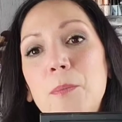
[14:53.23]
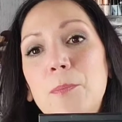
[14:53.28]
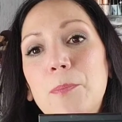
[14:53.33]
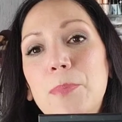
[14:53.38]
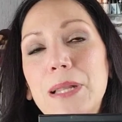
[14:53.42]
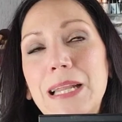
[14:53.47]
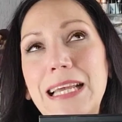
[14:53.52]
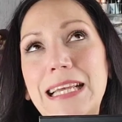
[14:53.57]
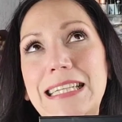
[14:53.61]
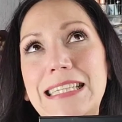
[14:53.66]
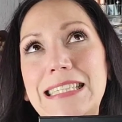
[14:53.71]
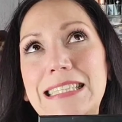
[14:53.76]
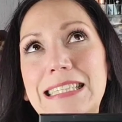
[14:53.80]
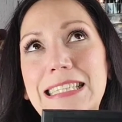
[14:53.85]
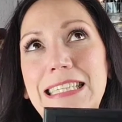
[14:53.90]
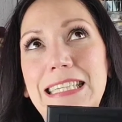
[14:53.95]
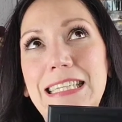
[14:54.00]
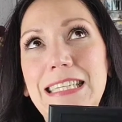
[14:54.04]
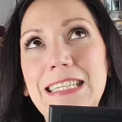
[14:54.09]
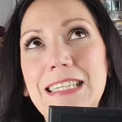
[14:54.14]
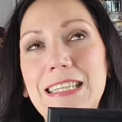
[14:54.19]
But I
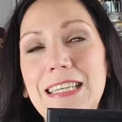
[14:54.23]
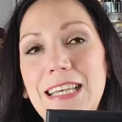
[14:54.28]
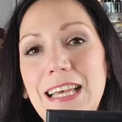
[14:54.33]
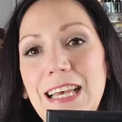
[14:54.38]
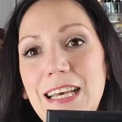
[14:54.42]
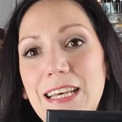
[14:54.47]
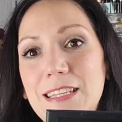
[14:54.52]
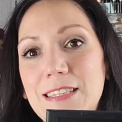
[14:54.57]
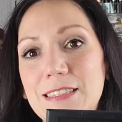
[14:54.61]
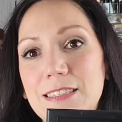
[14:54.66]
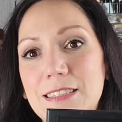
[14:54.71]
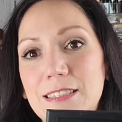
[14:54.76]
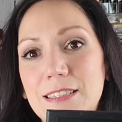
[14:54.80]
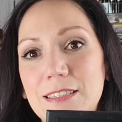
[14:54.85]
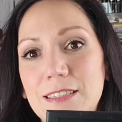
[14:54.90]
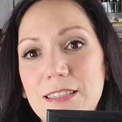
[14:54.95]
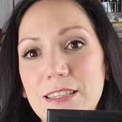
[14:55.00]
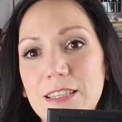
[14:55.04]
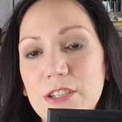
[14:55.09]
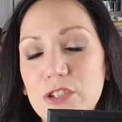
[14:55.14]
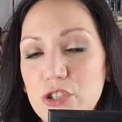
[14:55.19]
did get
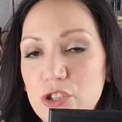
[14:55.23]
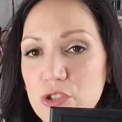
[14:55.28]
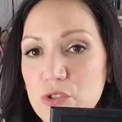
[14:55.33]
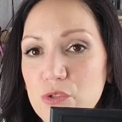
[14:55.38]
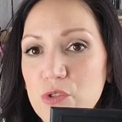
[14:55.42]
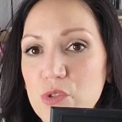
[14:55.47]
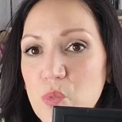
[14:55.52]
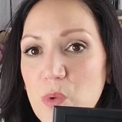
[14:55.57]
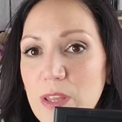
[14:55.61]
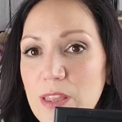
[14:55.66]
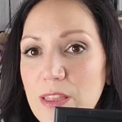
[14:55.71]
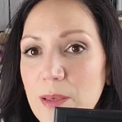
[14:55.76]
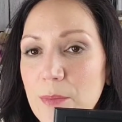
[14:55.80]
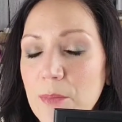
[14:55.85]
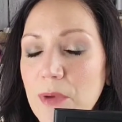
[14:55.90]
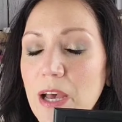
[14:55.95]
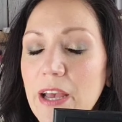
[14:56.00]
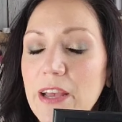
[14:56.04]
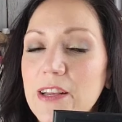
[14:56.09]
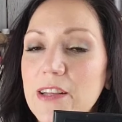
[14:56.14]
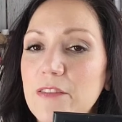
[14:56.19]
issues with them
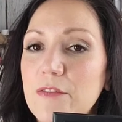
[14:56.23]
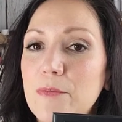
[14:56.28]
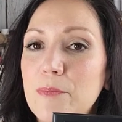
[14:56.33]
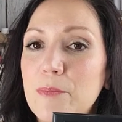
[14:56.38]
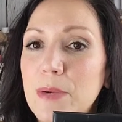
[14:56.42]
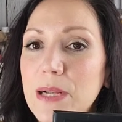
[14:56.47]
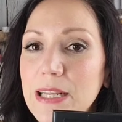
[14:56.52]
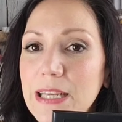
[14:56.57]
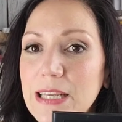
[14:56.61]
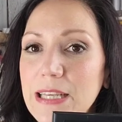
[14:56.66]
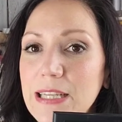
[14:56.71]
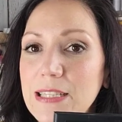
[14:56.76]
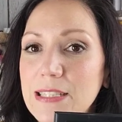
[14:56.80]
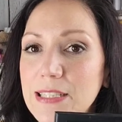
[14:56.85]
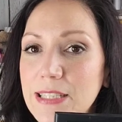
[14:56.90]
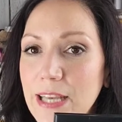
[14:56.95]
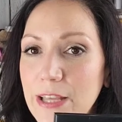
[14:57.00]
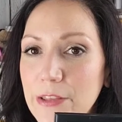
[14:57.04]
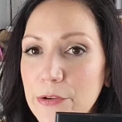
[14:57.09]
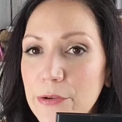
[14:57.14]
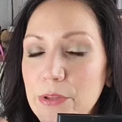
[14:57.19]
kind of muddying
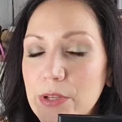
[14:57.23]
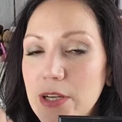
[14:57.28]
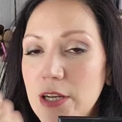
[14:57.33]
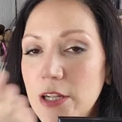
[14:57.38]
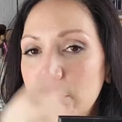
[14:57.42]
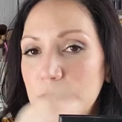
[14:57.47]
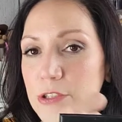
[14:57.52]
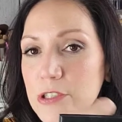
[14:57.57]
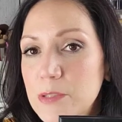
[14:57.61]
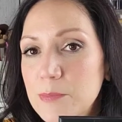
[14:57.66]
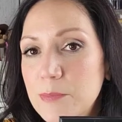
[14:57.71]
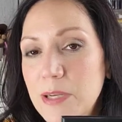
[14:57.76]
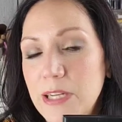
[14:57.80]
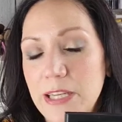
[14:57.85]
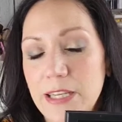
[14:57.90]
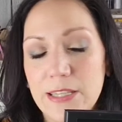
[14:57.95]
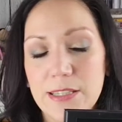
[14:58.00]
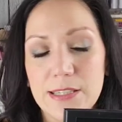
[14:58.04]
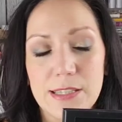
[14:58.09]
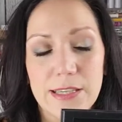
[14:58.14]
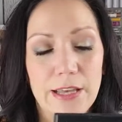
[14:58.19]
together, the colors
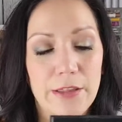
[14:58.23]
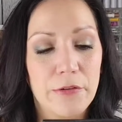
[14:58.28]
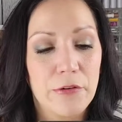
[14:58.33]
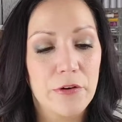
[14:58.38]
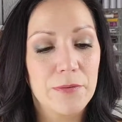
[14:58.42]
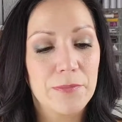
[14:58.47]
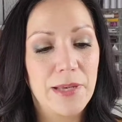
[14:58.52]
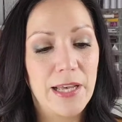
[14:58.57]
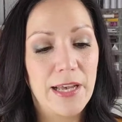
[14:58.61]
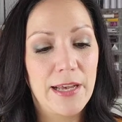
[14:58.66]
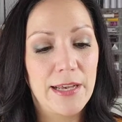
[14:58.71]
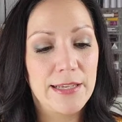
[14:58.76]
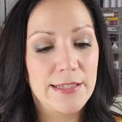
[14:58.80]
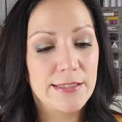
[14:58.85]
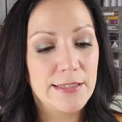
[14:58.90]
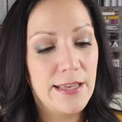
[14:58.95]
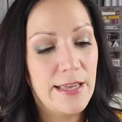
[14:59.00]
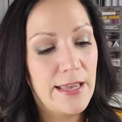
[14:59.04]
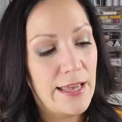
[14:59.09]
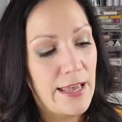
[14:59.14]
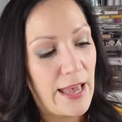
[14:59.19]
muddying together on my eyes,
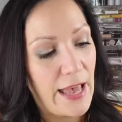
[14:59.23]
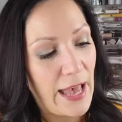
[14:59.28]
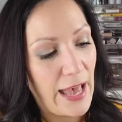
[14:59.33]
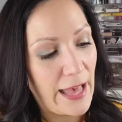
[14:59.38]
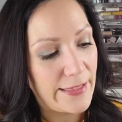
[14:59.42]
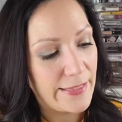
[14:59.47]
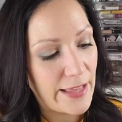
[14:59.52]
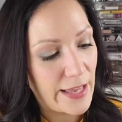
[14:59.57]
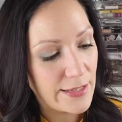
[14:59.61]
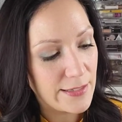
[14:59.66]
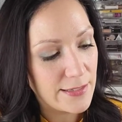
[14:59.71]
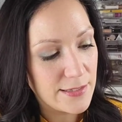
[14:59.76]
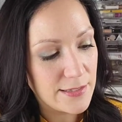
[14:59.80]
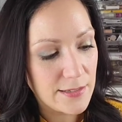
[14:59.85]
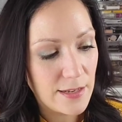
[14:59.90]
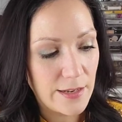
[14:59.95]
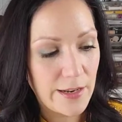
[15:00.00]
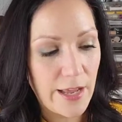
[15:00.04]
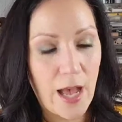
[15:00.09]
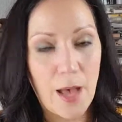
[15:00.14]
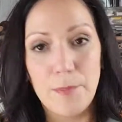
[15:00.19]
and that does
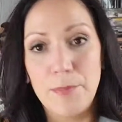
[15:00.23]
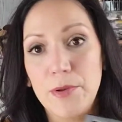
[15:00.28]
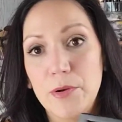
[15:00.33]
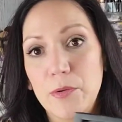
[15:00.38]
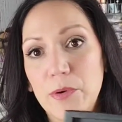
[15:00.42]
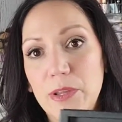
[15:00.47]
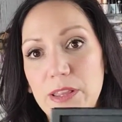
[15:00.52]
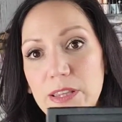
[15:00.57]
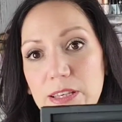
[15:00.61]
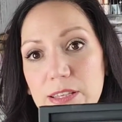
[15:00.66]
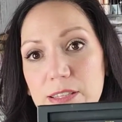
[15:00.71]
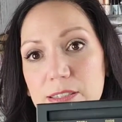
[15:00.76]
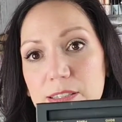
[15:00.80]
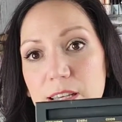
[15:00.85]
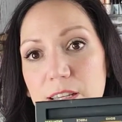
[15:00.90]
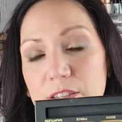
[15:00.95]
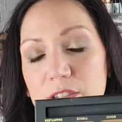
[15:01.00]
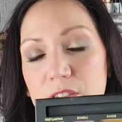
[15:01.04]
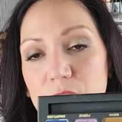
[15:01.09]
not happen with these. And